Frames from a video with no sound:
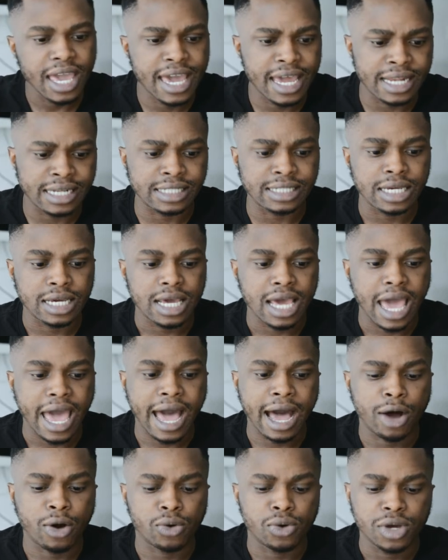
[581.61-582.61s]
and
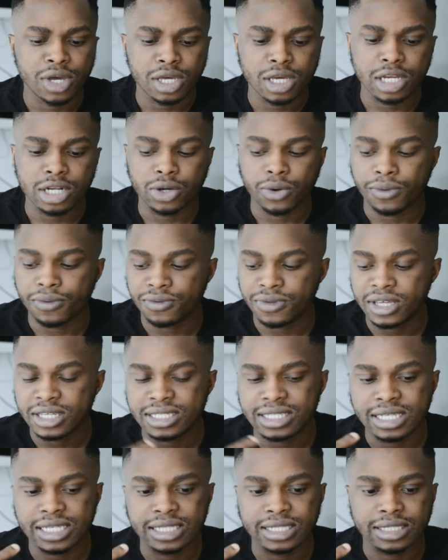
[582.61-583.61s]
how, you know,
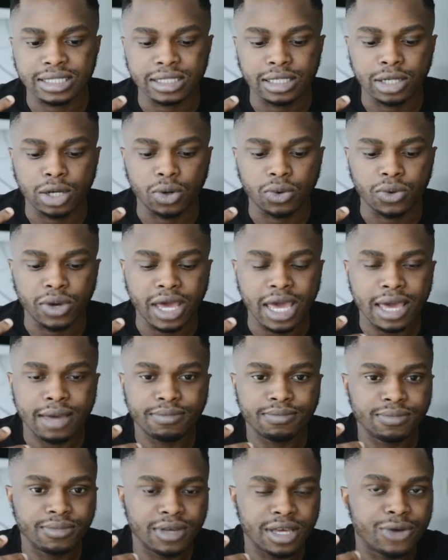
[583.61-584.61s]
this is, you know,
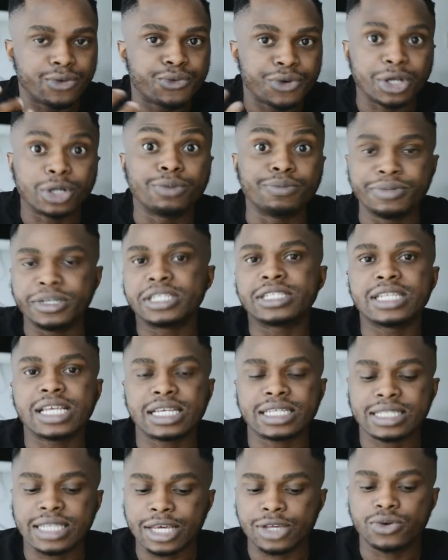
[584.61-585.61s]
a real
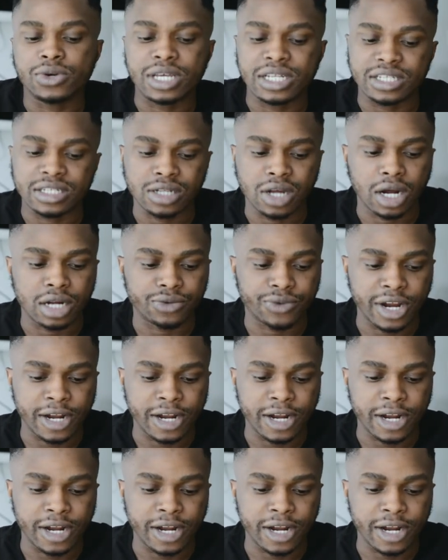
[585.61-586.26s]
business that you can start.